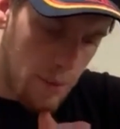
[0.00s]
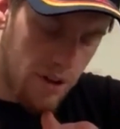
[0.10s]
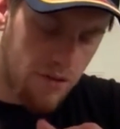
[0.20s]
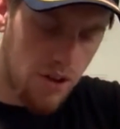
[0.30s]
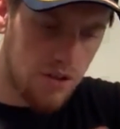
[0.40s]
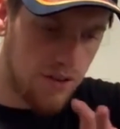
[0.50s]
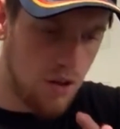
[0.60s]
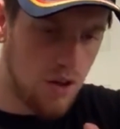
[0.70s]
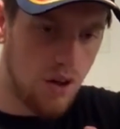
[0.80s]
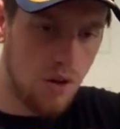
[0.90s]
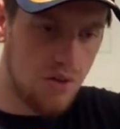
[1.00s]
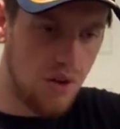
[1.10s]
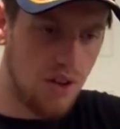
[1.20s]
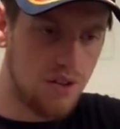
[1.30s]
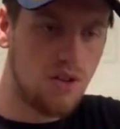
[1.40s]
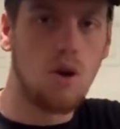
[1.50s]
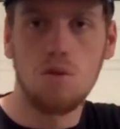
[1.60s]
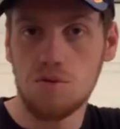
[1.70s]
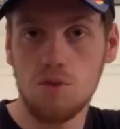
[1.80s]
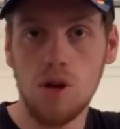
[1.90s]
mean, for those of you who don't know as well, the Star
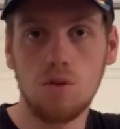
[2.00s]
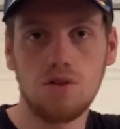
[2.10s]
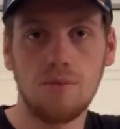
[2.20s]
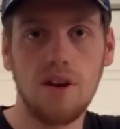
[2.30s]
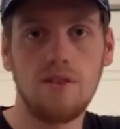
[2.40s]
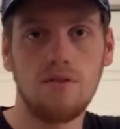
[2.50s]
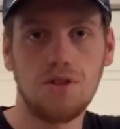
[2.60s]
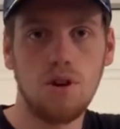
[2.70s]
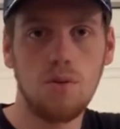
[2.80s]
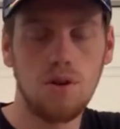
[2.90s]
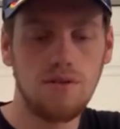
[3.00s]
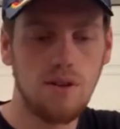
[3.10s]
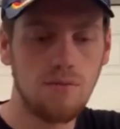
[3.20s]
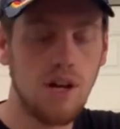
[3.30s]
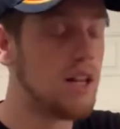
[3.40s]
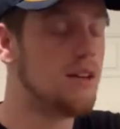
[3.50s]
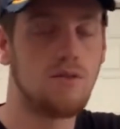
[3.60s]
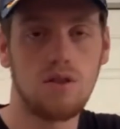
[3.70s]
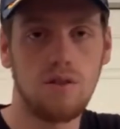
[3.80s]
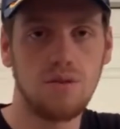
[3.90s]
Wars prequels are my favorite Star Wars films. I love
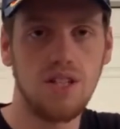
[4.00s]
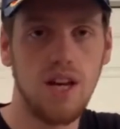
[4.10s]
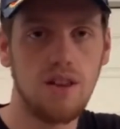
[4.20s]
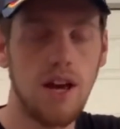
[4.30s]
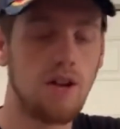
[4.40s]
those films to death. I